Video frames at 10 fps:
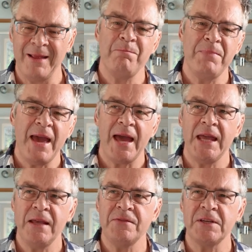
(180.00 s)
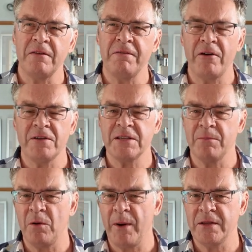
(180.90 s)
and it behaves in a very
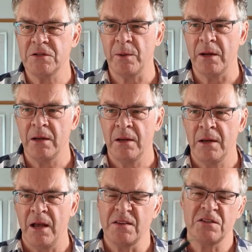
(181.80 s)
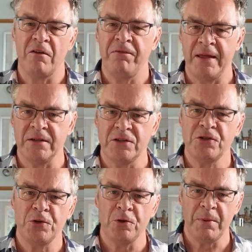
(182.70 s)
similar way to a soft-leaded
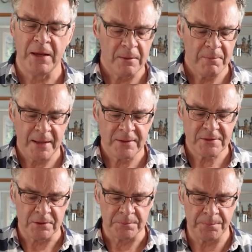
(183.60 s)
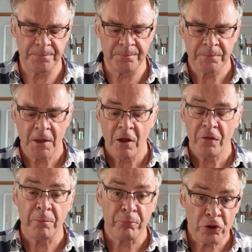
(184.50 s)
2B pencil.
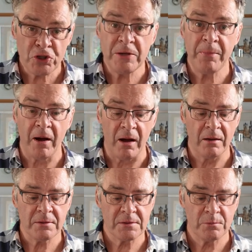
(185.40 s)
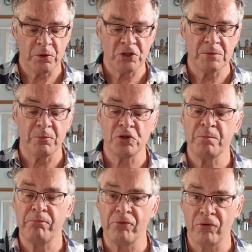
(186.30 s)
The brushy part, which is much
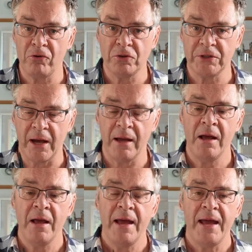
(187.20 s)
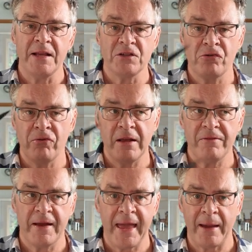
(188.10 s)
broader, is great
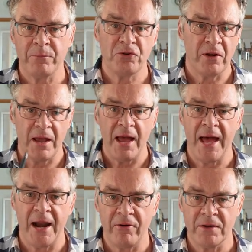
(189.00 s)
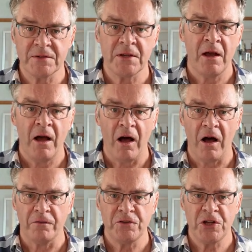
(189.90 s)
for capturing areas
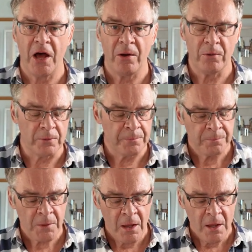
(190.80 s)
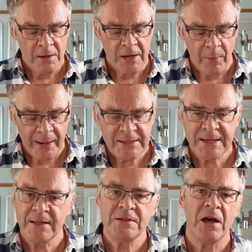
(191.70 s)
of tone. Now I
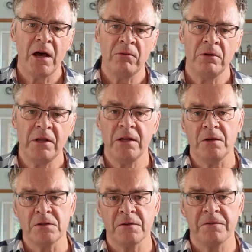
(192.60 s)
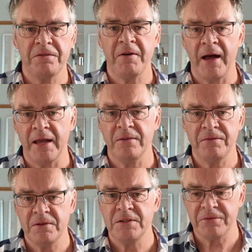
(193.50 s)
tend to only use
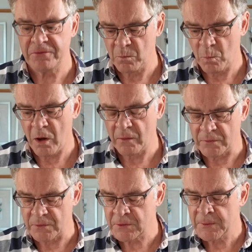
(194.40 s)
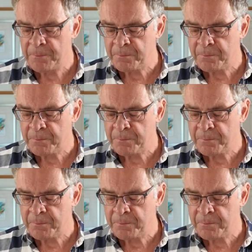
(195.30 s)
5 different ones.